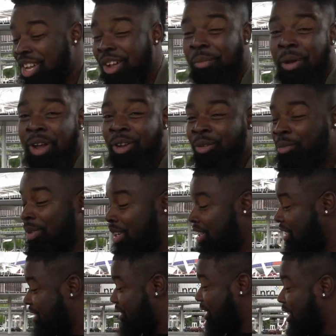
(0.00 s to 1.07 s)
Well,
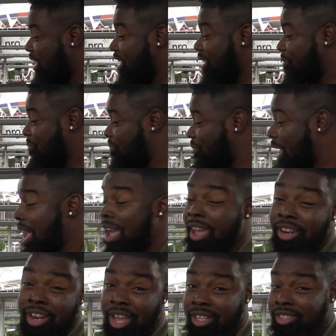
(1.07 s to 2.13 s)
merch,
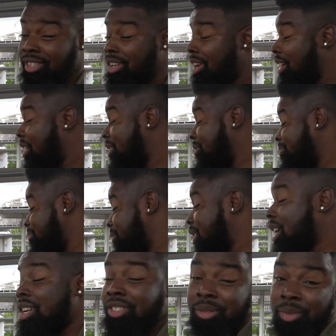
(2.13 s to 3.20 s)
and that's a
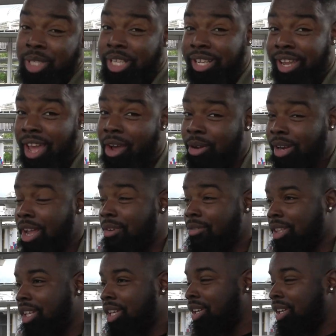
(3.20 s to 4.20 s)
custom decal and everything.